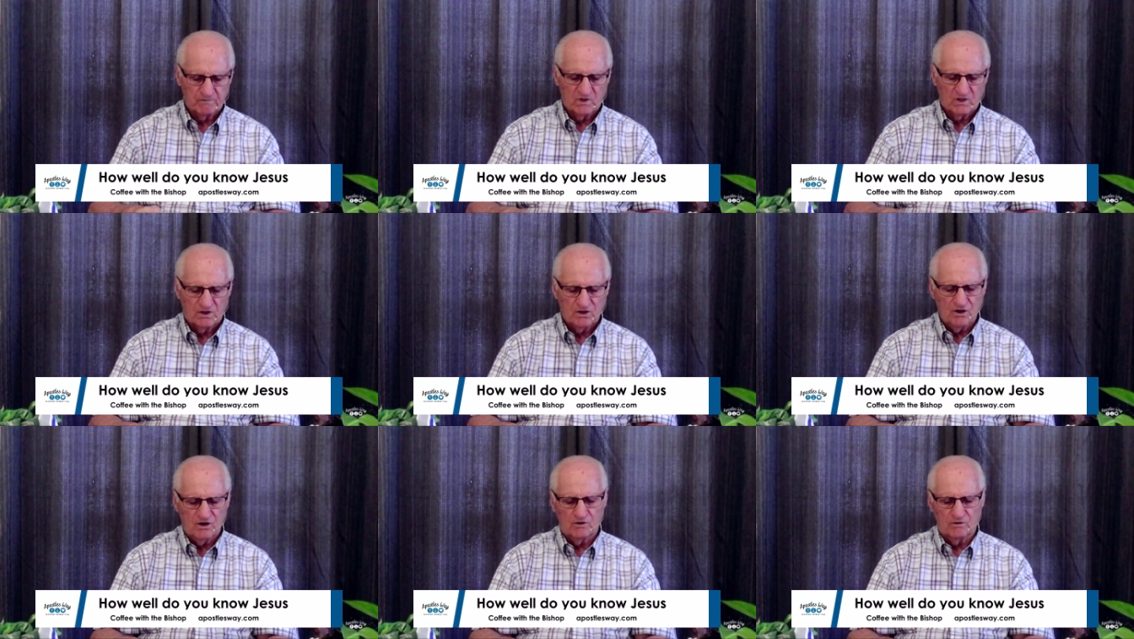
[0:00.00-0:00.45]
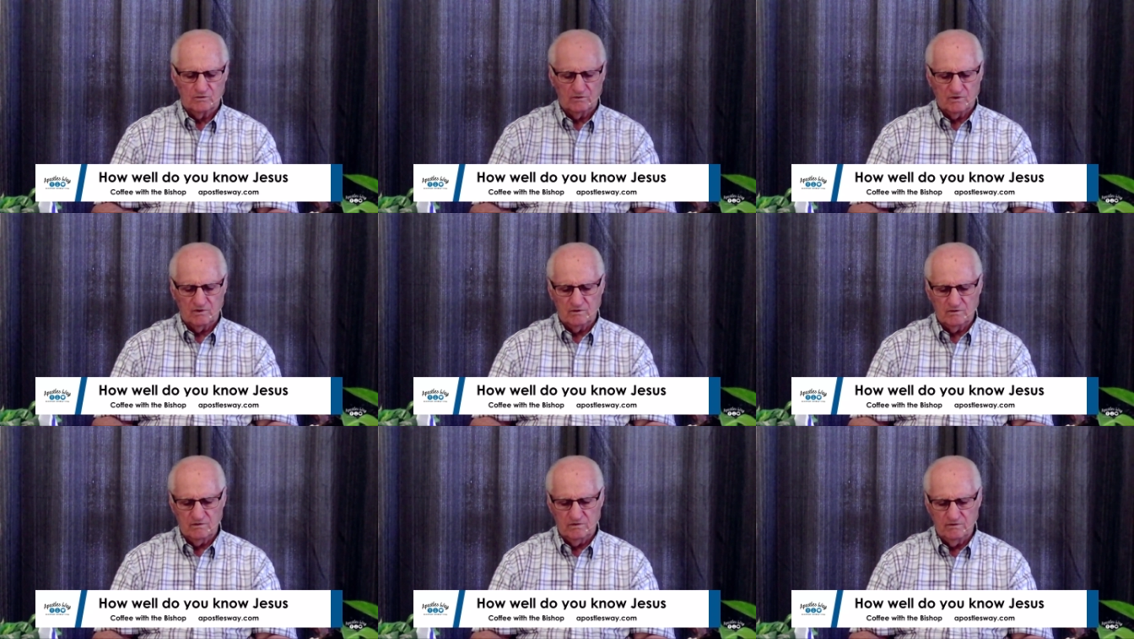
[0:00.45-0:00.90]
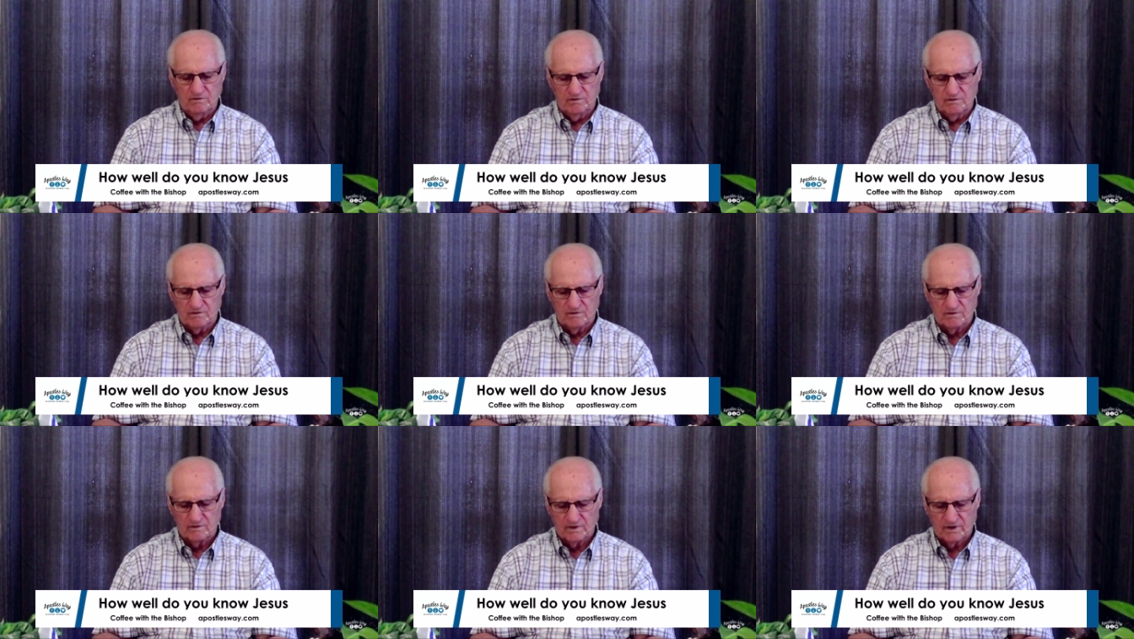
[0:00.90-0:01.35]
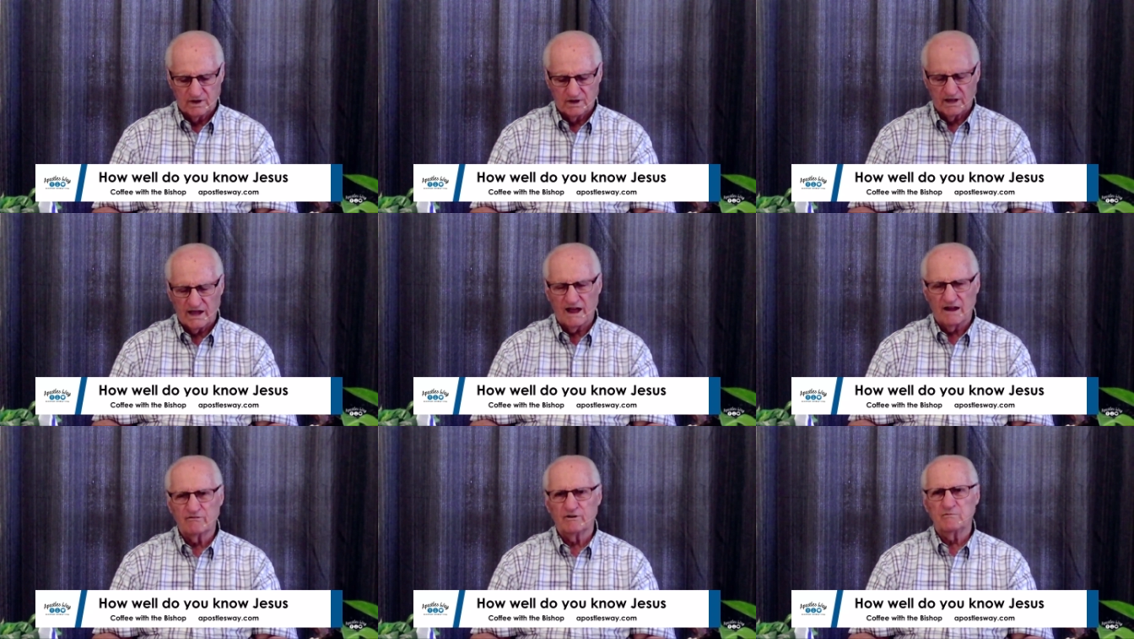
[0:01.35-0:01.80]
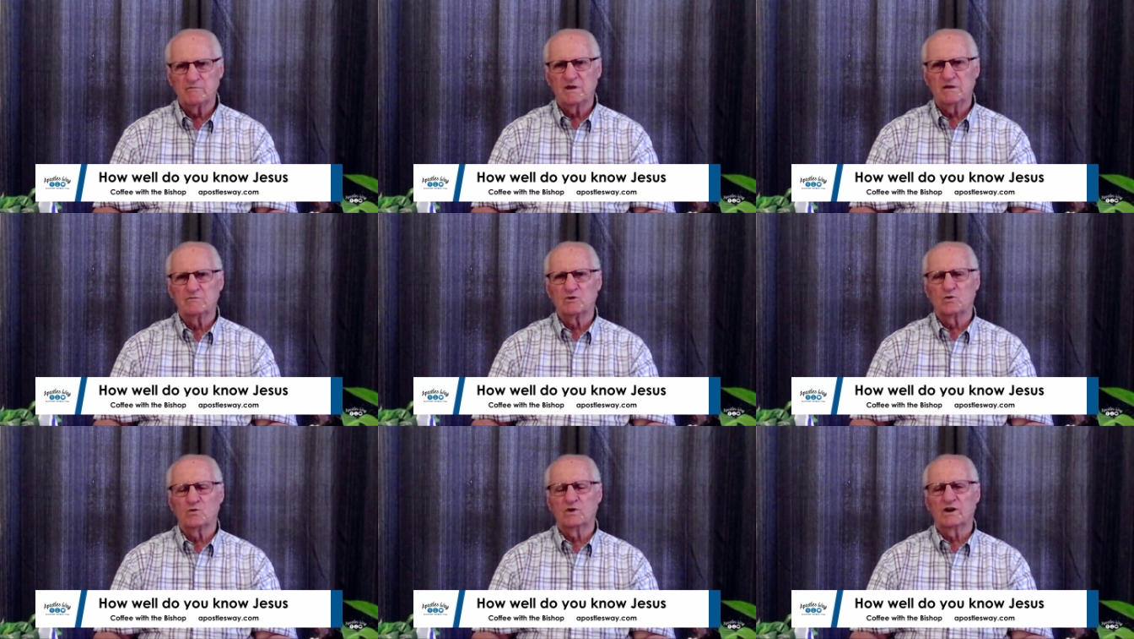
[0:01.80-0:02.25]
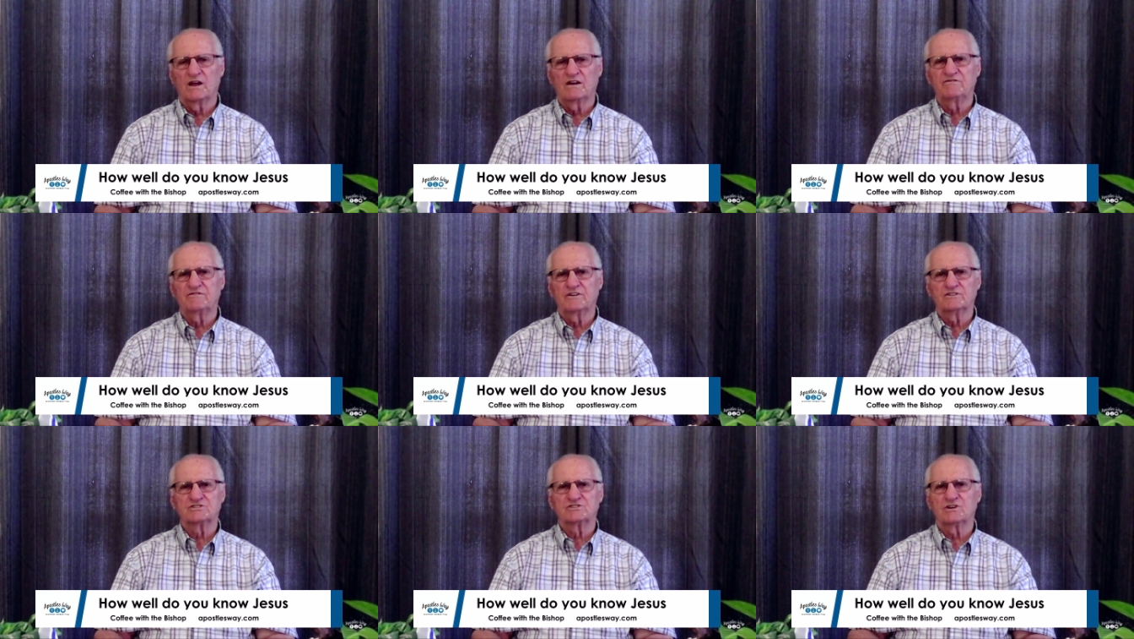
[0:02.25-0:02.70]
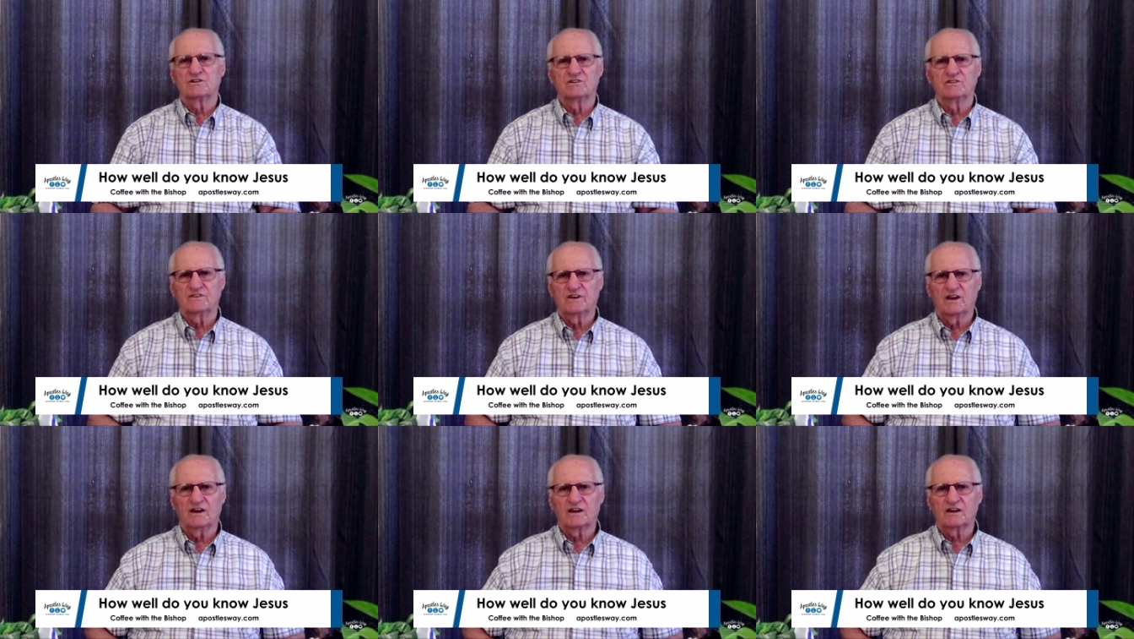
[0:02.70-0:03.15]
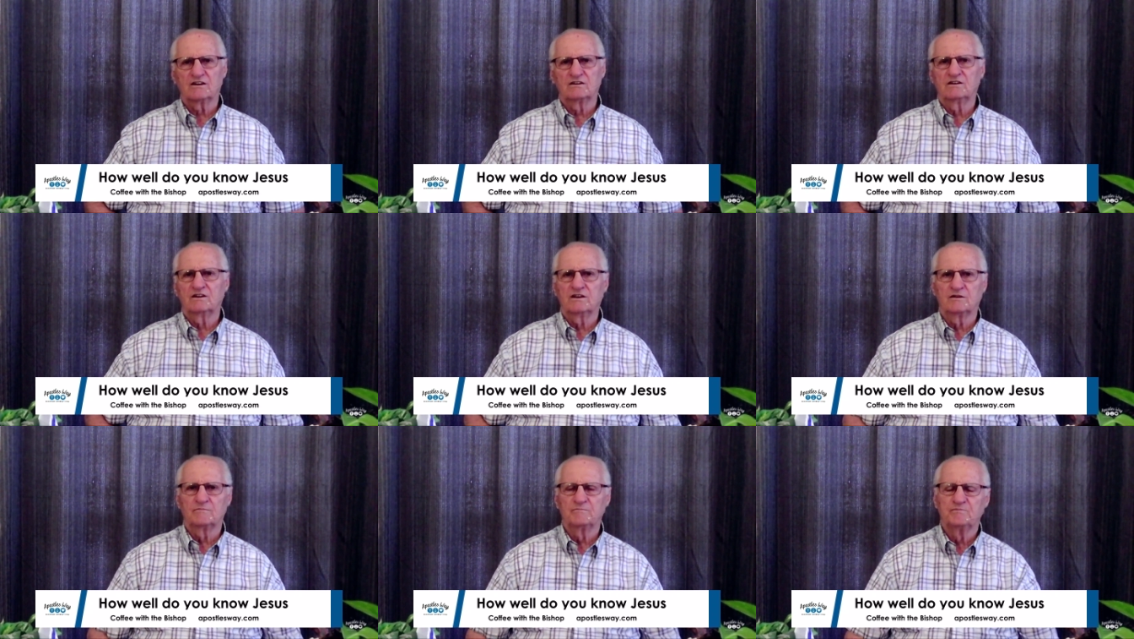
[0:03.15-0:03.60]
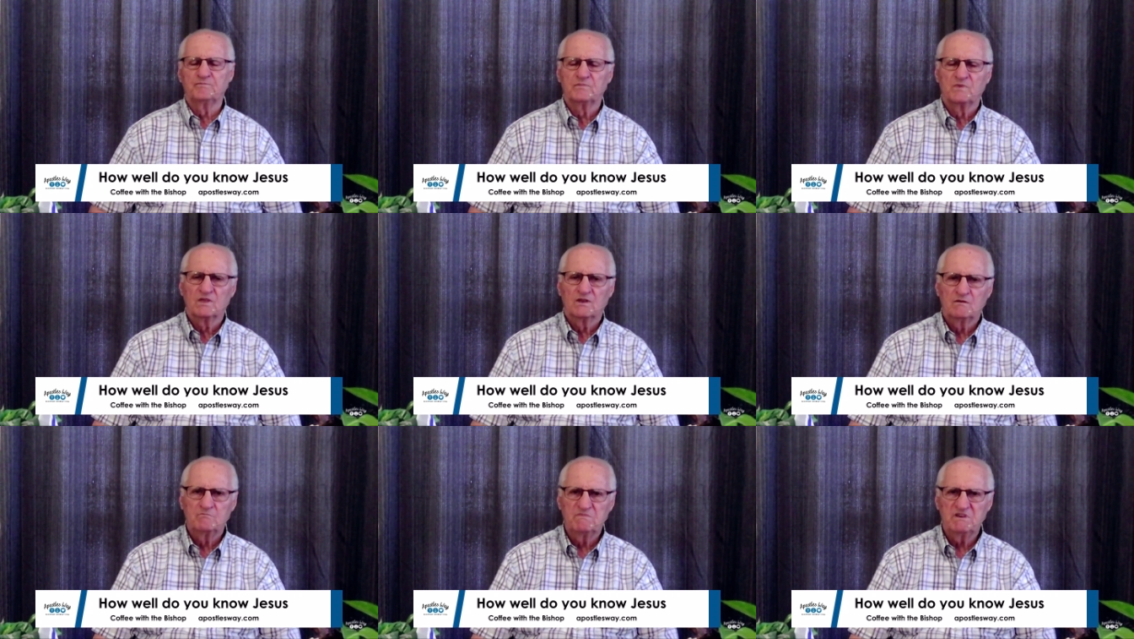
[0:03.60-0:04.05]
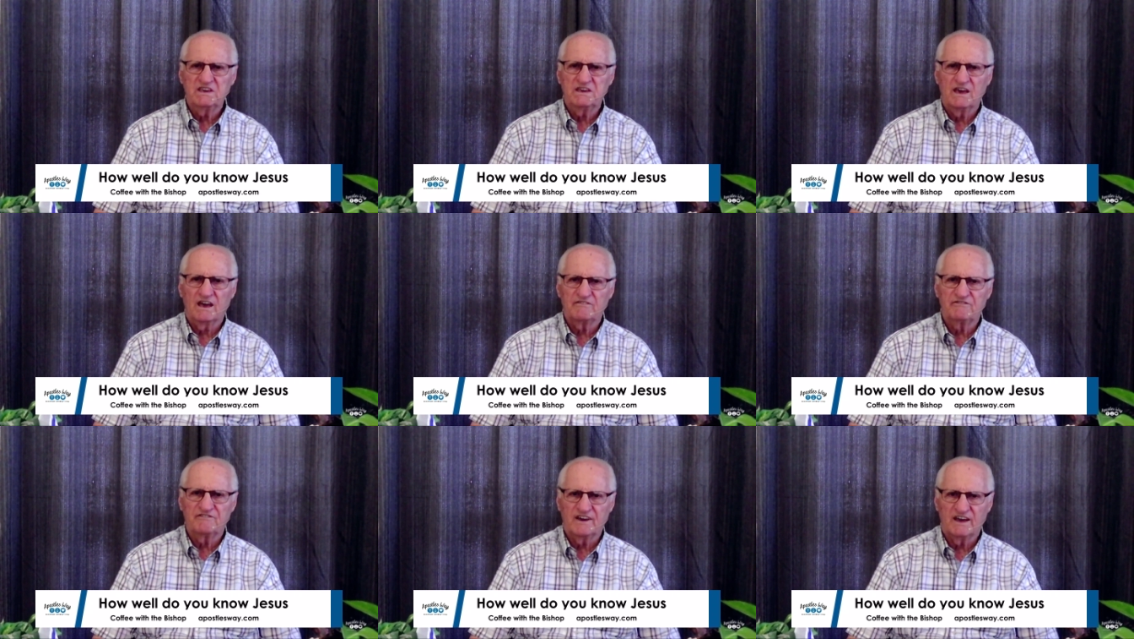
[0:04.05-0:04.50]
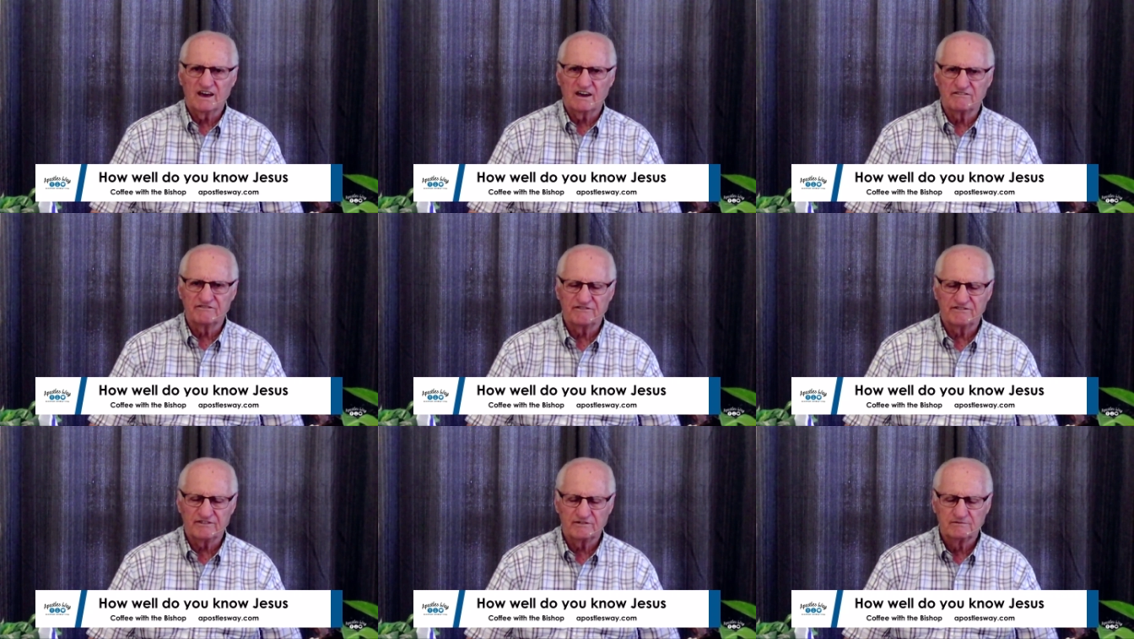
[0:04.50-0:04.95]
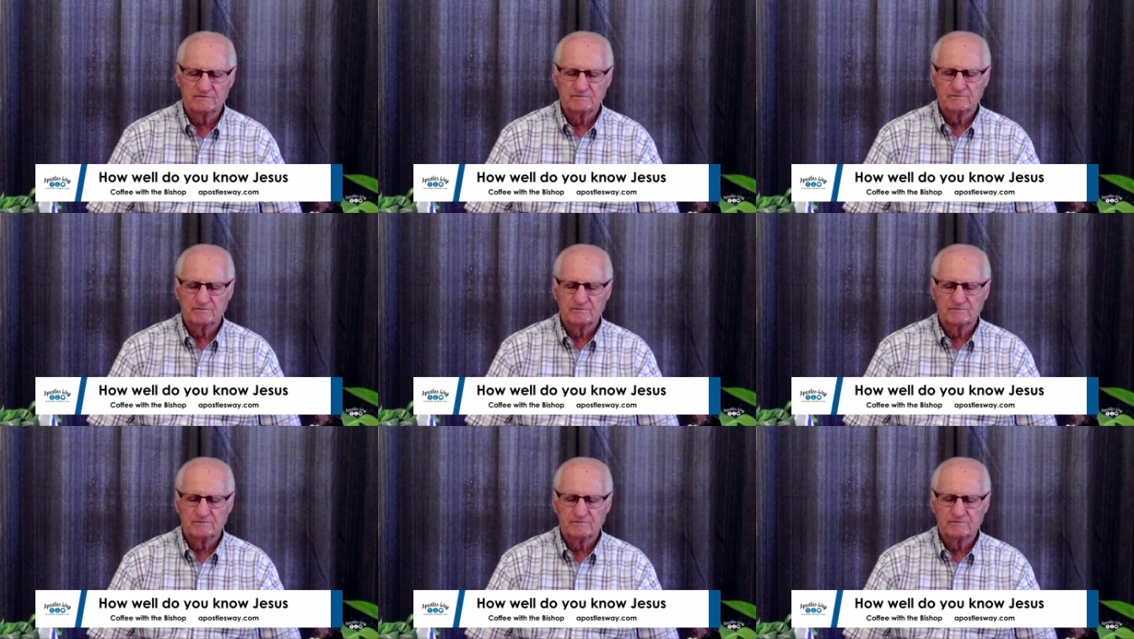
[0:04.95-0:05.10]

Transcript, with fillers: You know, I remember when I first heard the acronym B F F.